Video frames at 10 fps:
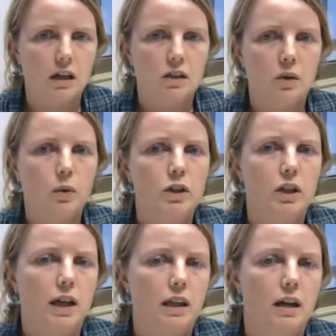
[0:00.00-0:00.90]
to work
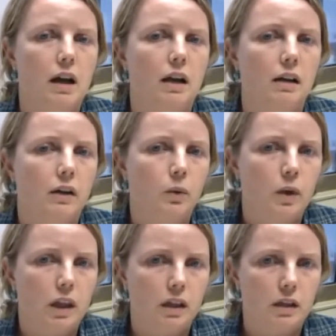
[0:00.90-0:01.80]
together and learn
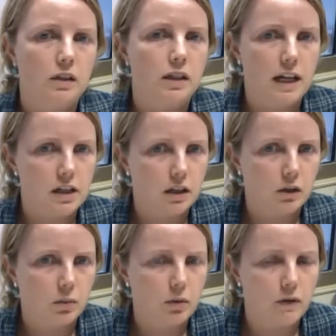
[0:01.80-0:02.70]
with an international
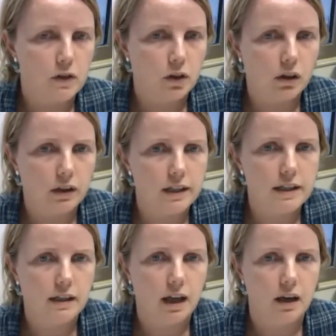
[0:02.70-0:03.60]
group of scholars